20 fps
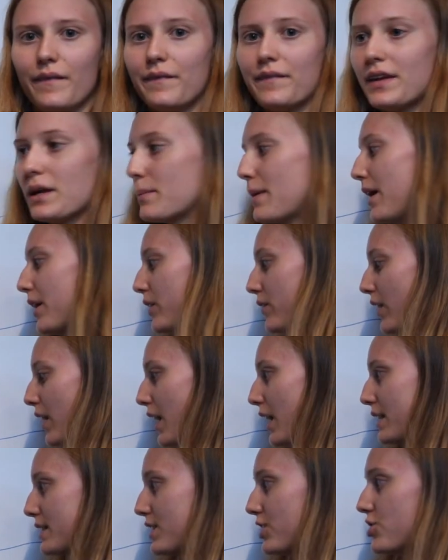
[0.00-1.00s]
The amount of
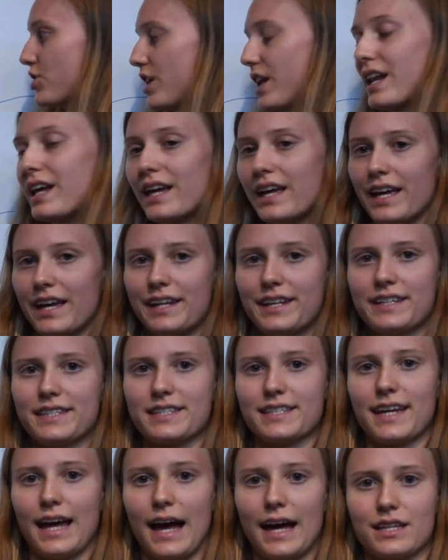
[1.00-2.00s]
oxygen in
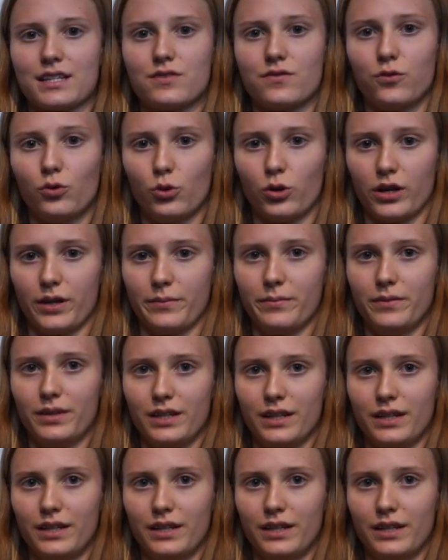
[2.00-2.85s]
its gas form